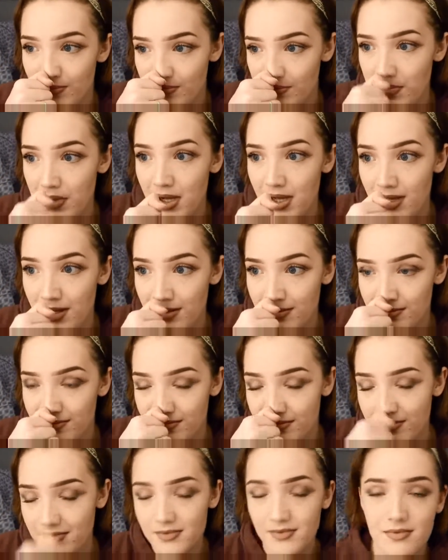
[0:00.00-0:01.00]
but
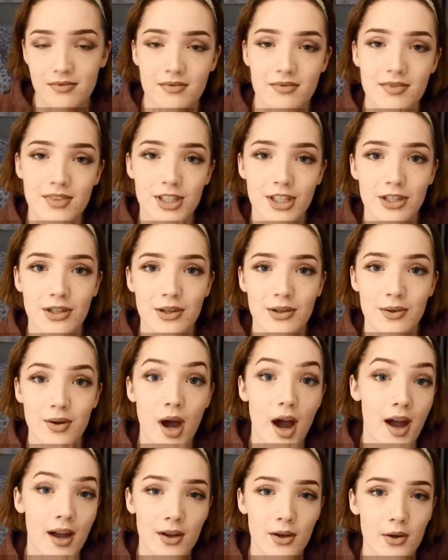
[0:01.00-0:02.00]
you know,
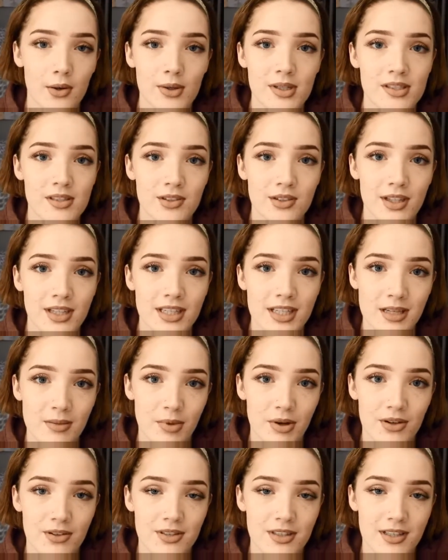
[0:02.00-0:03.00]
I always look like
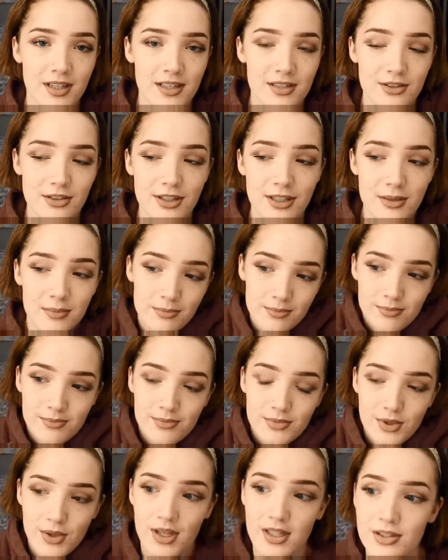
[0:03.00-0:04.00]
Neapolitan ice cream,
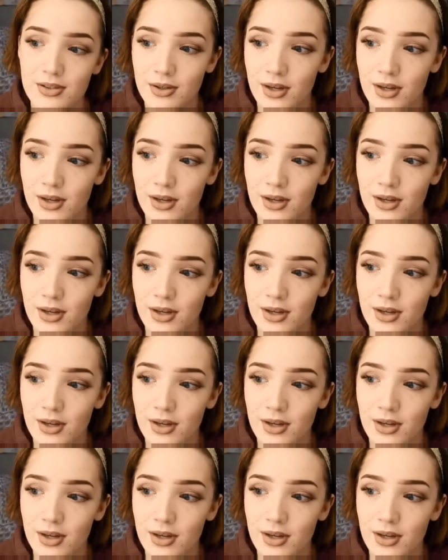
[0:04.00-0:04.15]
so that's